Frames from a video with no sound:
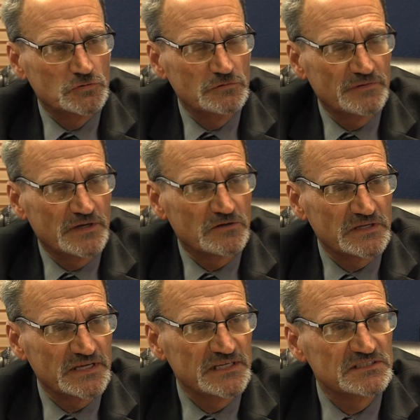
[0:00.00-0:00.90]
a juvenile
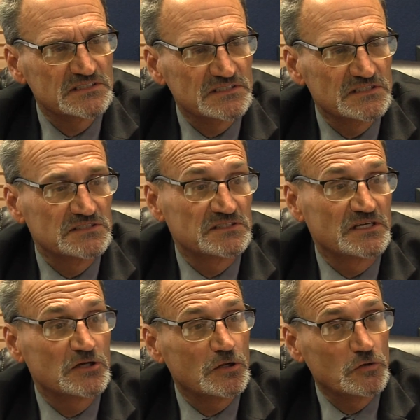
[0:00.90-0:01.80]
case is a
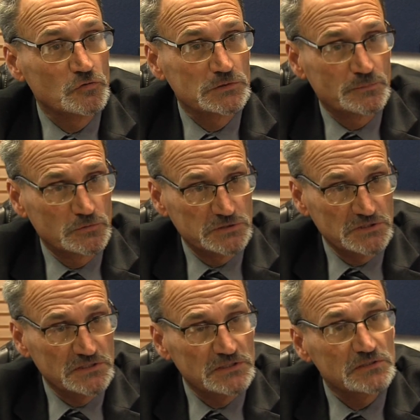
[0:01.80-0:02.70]
closed
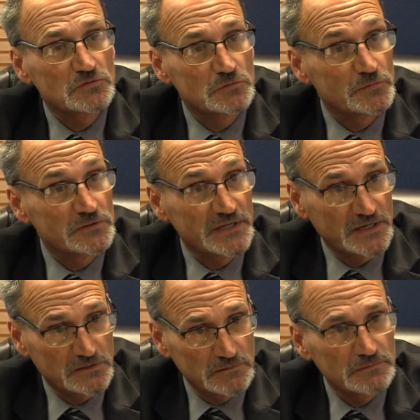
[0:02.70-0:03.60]
proceeding to
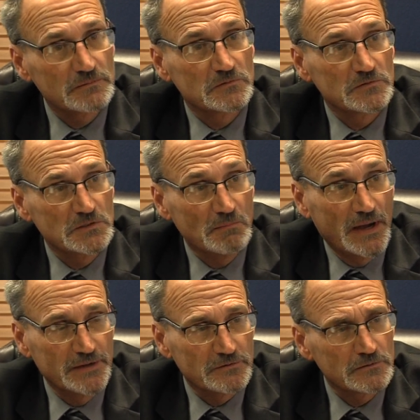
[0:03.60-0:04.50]
protect the
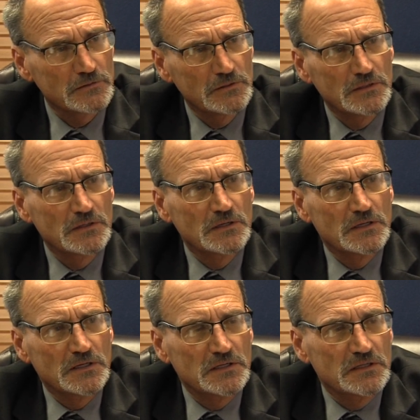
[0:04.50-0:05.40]
minor.
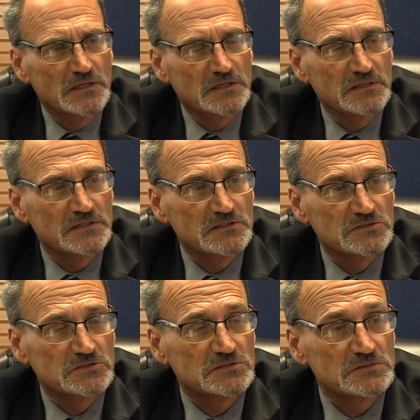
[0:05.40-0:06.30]
It
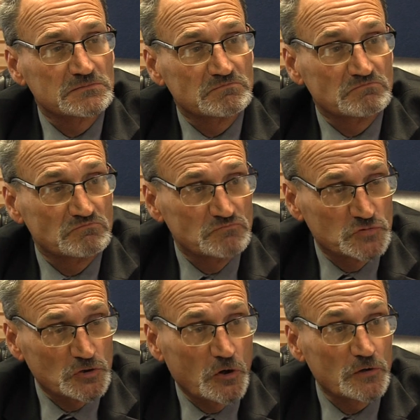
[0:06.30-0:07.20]
is
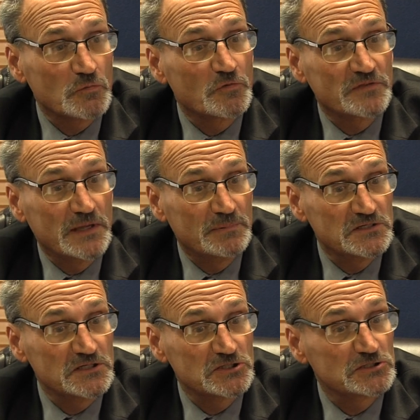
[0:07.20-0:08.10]
started with a
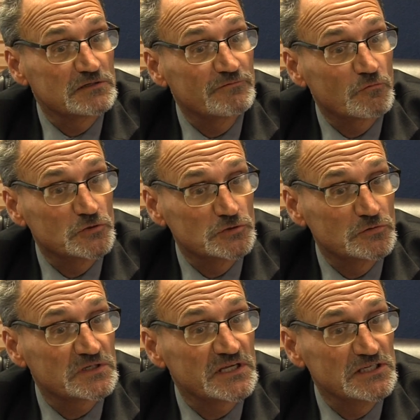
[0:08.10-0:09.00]
petition for
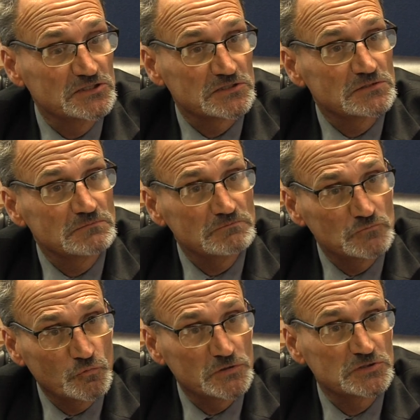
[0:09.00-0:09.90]
adjudication,
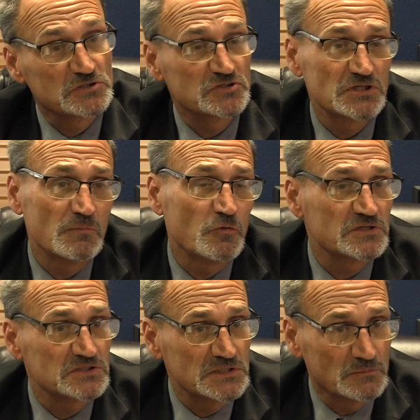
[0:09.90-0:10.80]
which is somewhat
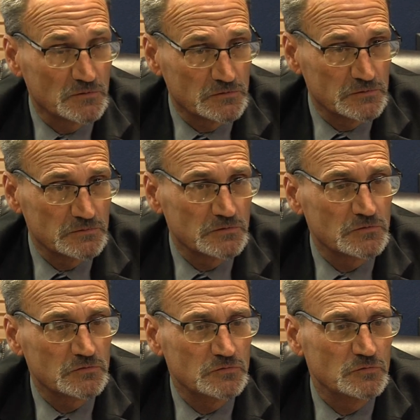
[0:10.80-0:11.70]
similar
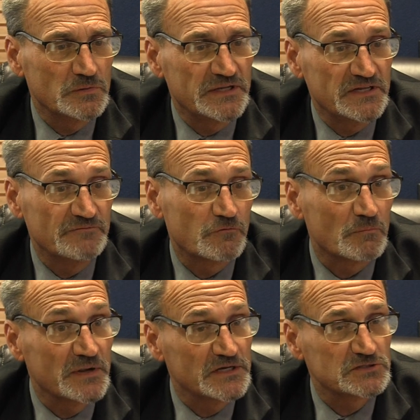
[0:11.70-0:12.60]
to an
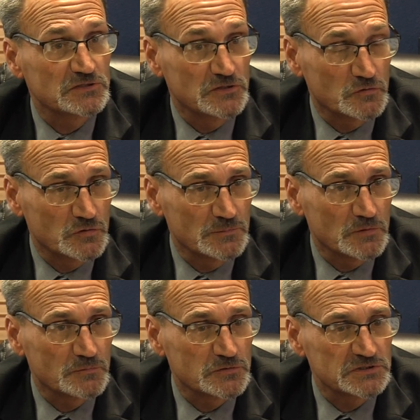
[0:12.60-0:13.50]
information in a criminal
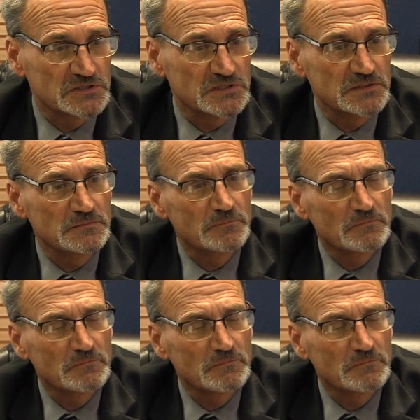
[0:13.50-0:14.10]
proceeding.